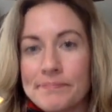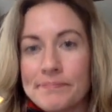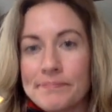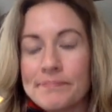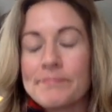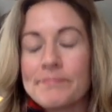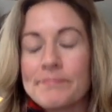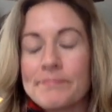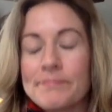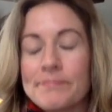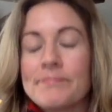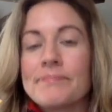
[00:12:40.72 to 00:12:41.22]

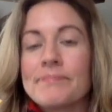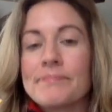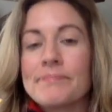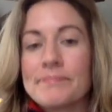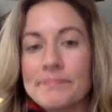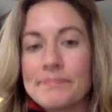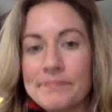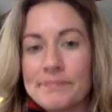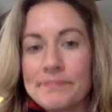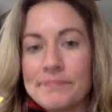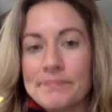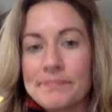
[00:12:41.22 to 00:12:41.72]

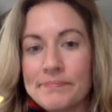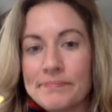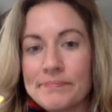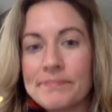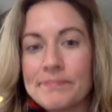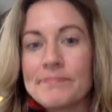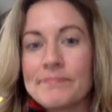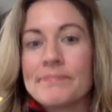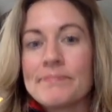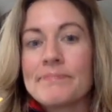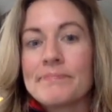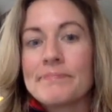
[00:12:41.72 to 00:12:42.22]

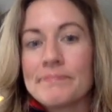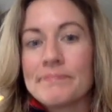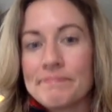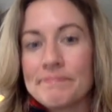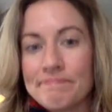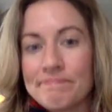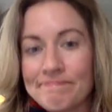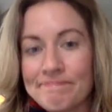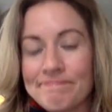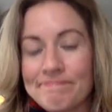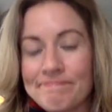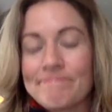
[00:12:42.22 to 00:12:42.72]

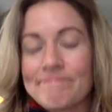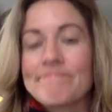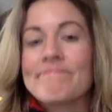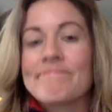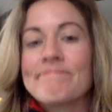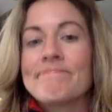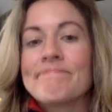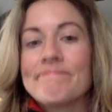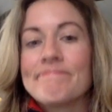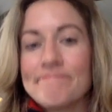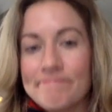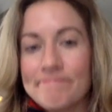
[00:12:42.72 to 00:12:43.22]

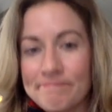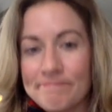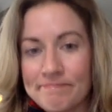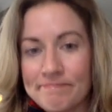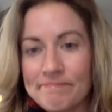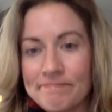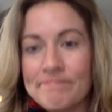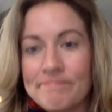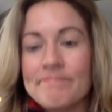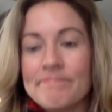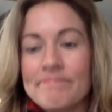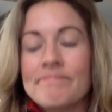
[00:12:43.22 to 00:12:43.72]

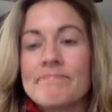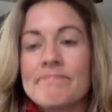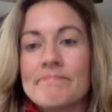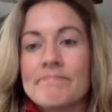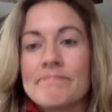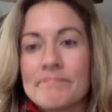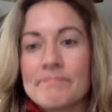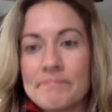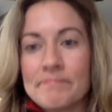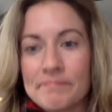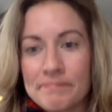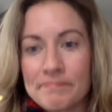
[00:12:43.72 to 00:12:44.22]

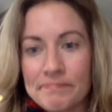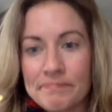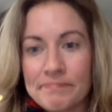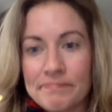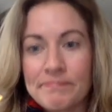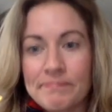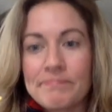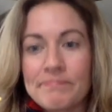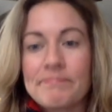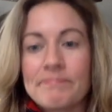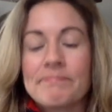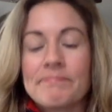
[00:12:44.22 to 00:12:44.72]

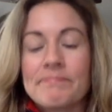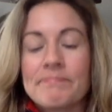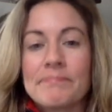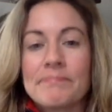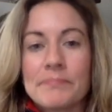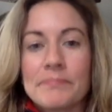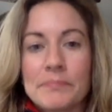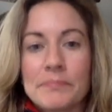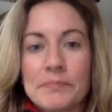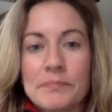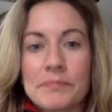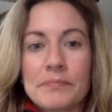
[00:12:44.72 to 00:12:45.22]

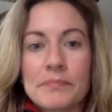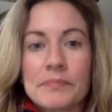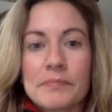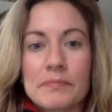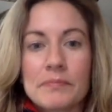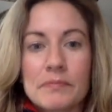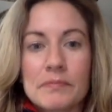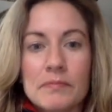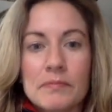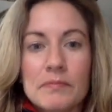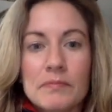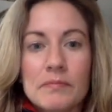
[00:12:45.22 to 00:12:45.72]

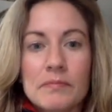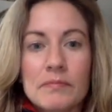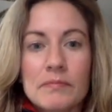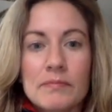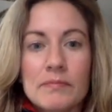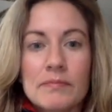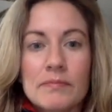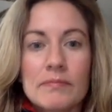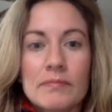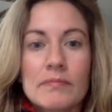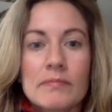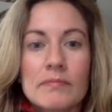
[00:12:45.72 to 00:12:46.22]

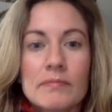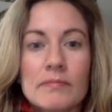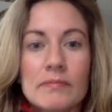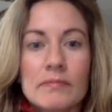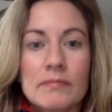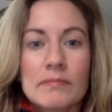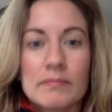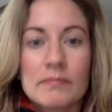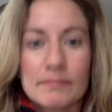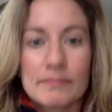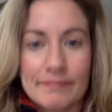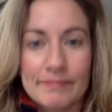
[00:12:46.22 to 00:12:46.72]

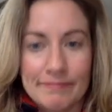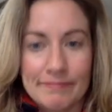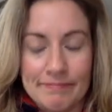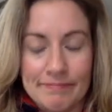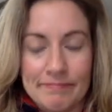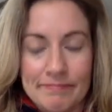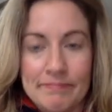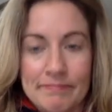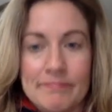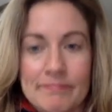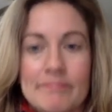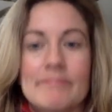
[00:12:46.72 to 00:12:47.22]

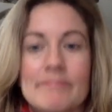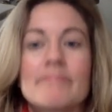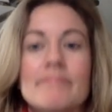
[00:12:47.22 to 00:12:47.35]
[no speech]